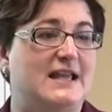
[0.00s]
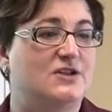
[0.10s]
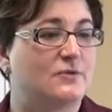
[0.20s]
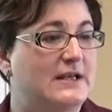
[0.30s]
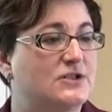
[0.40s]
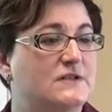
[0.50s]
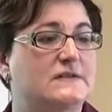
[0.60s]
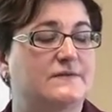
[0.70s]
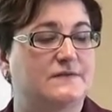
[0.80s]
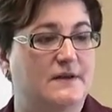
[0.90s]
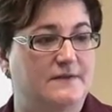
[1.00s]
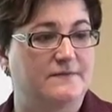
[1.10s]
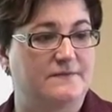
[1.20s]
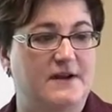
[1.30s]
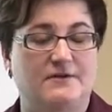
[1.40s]
age ranges of,
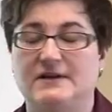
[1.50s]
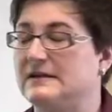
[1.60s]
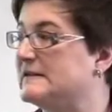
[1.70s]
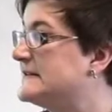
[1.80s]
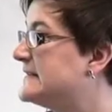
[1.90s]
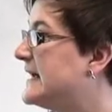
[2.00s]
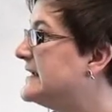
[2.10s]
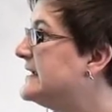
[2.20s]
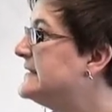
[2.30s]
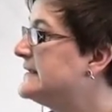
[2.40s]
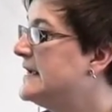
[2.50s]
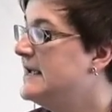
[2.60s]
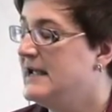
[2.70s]
of various studies.